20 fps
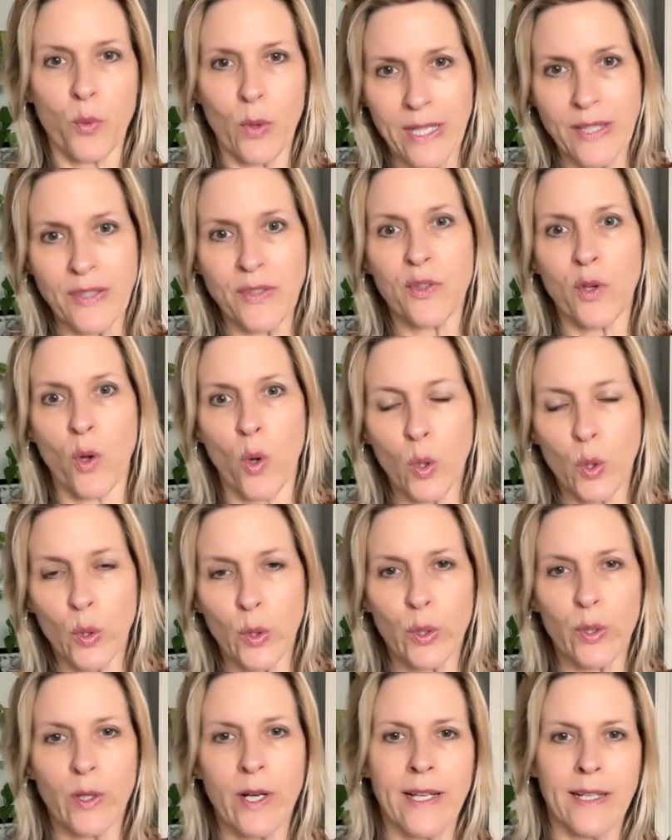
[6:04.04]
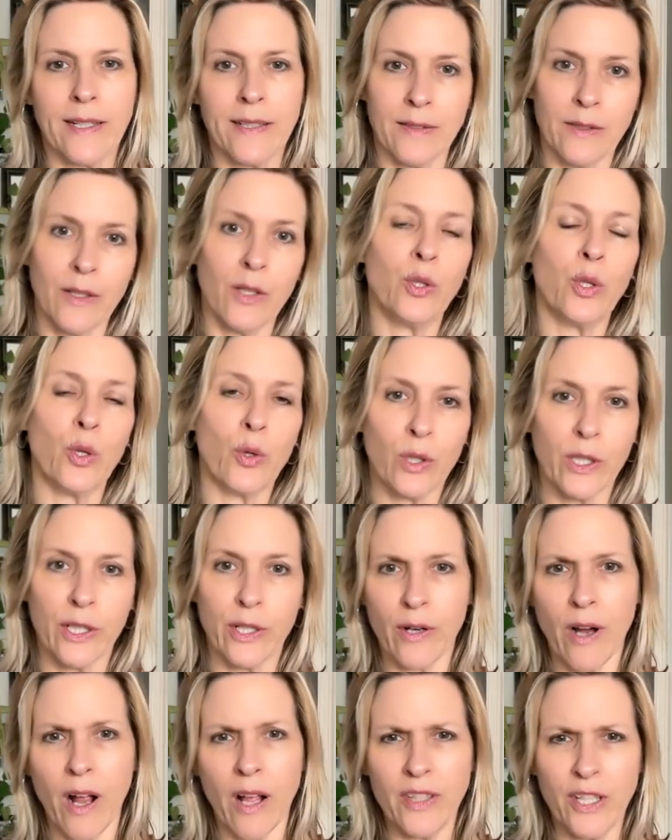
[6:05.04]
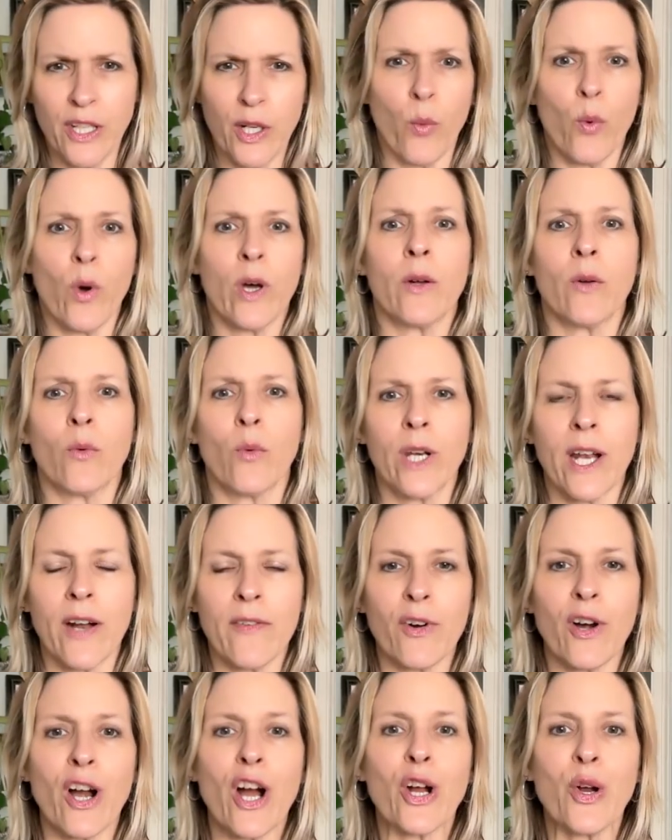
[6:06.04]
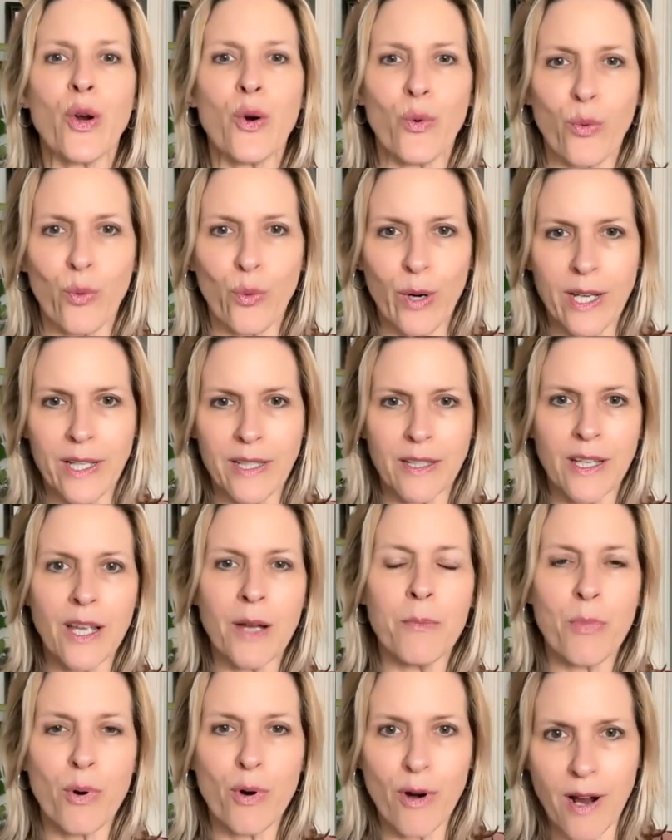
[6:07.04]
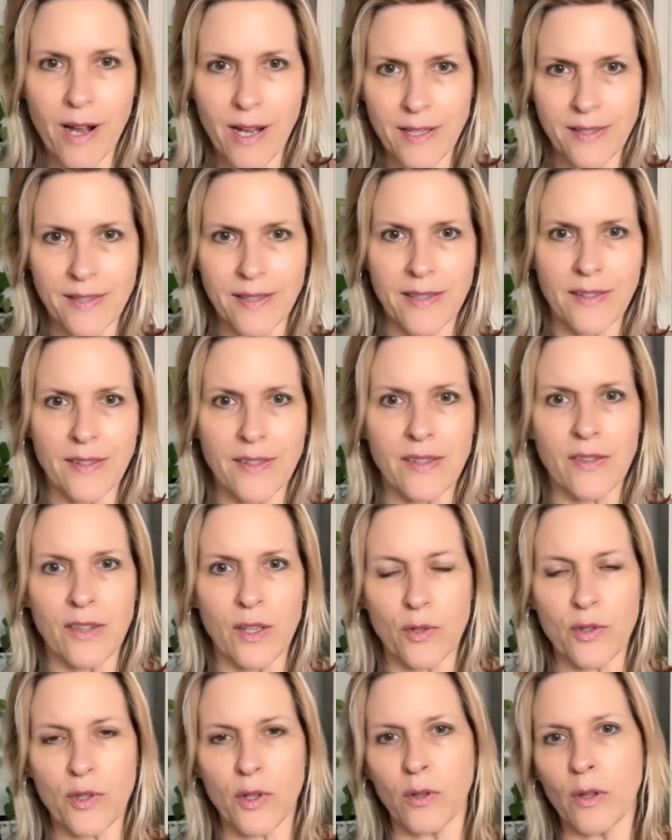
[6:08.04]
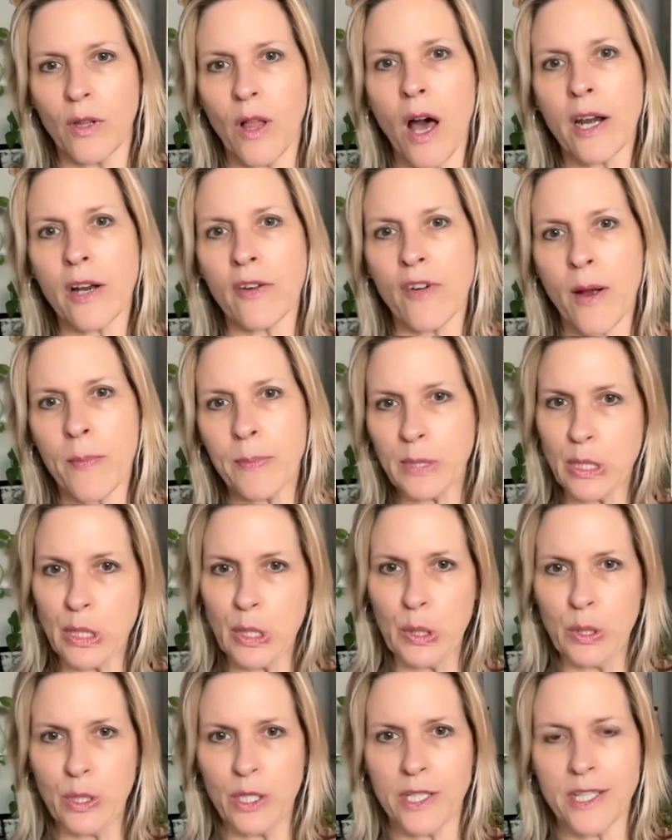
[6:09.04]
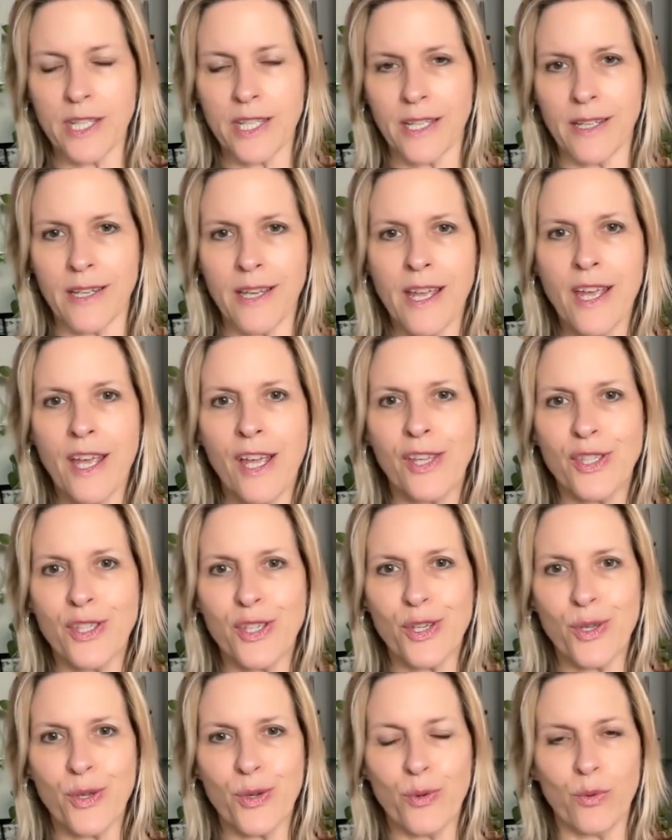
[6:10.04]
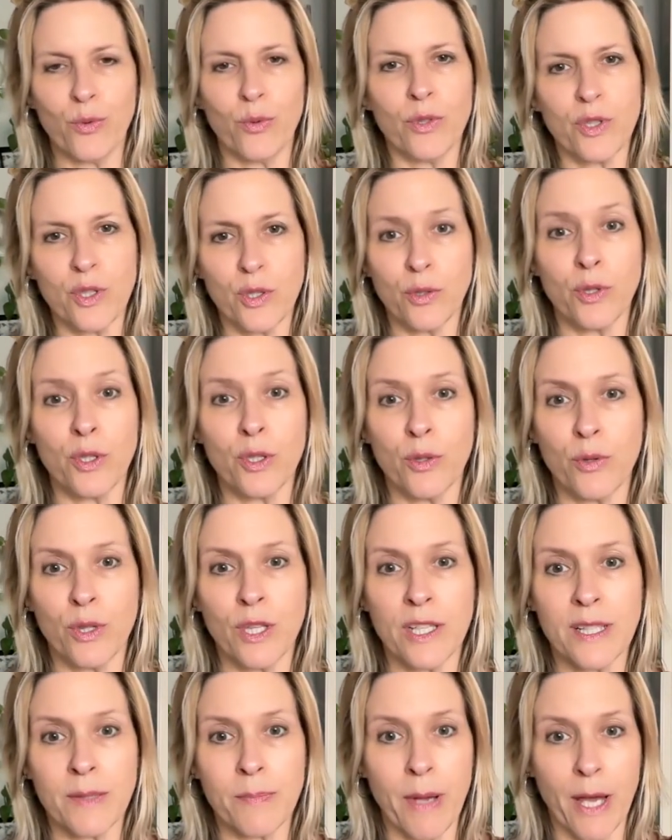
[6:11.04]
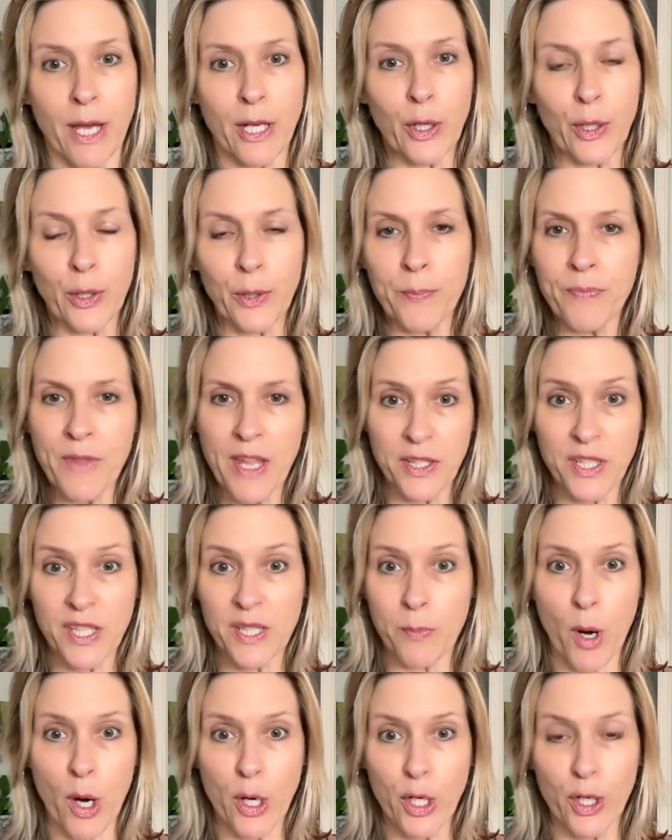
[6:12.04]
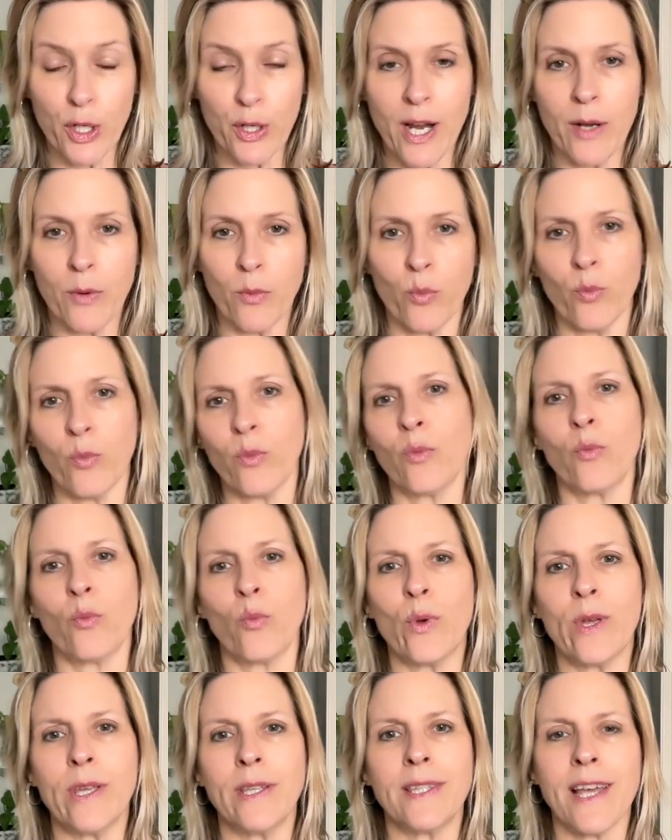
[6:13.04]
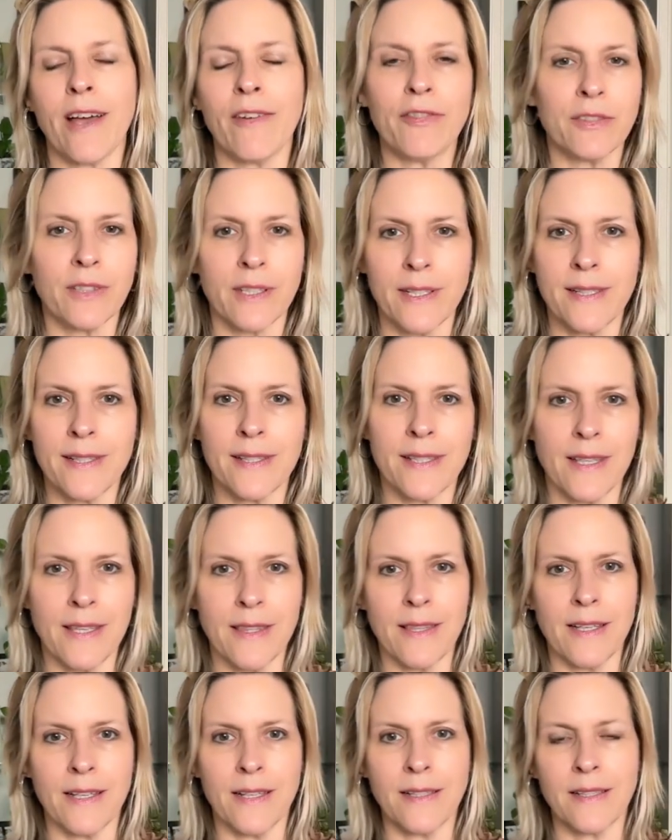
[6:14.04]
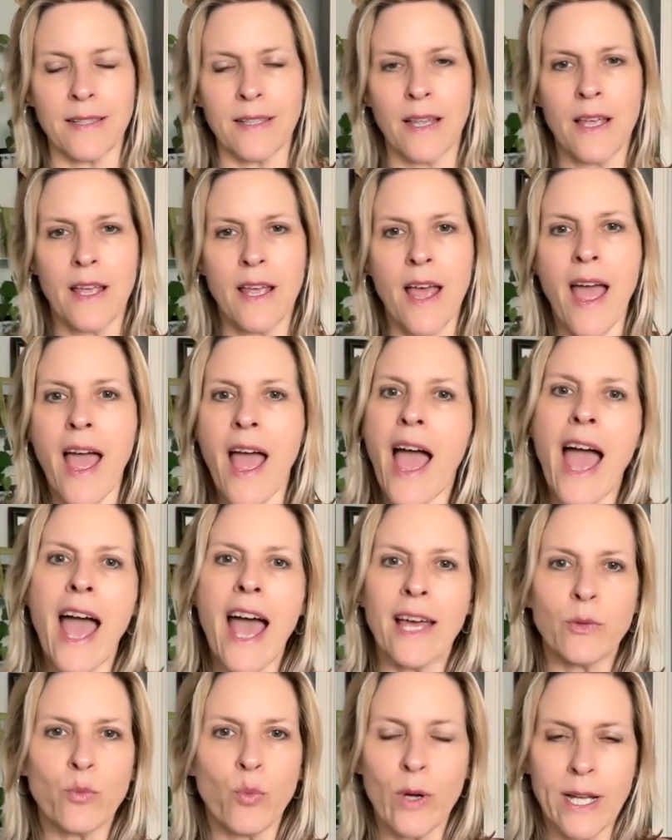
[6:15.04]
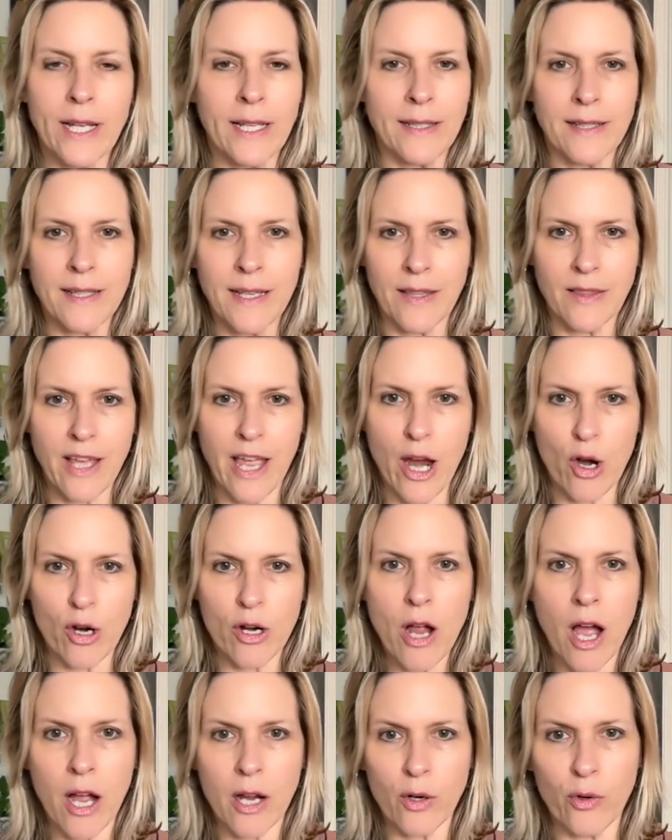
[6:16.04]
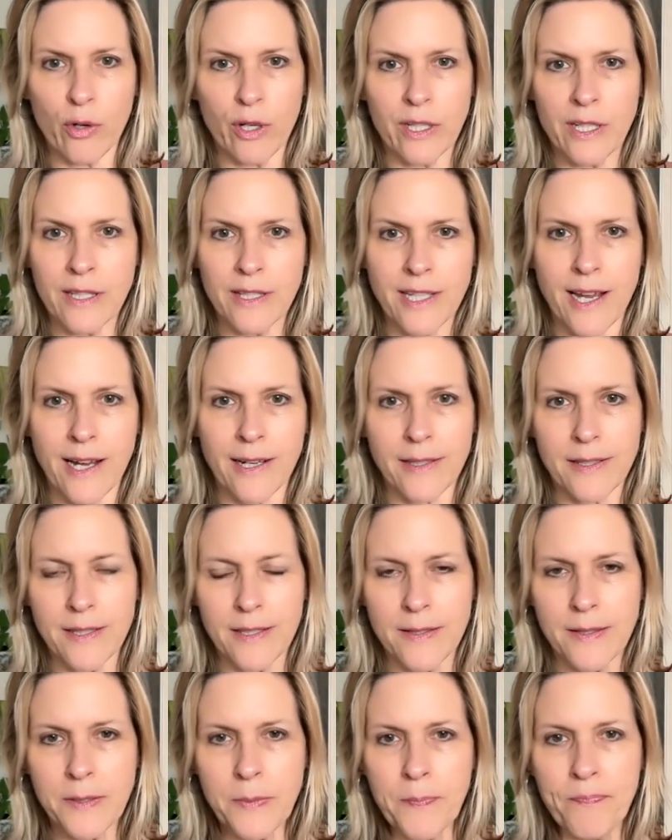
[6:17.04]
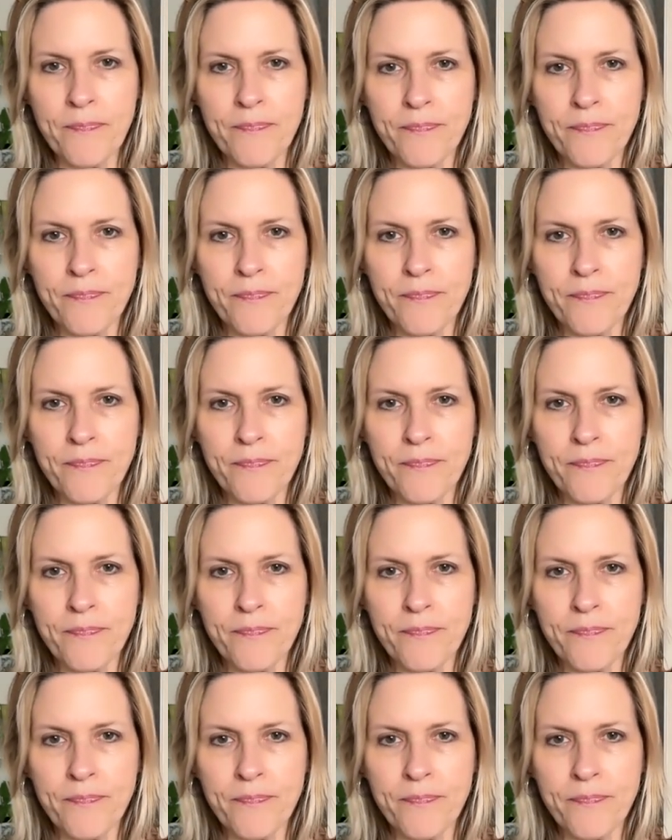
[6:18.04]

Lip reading: wind, solar, and nuclear, whatever a grid comprises. There's a lot of opportunity to do this better and smarter. And we definitely see these headwinds in the ERCOT grid in Texas.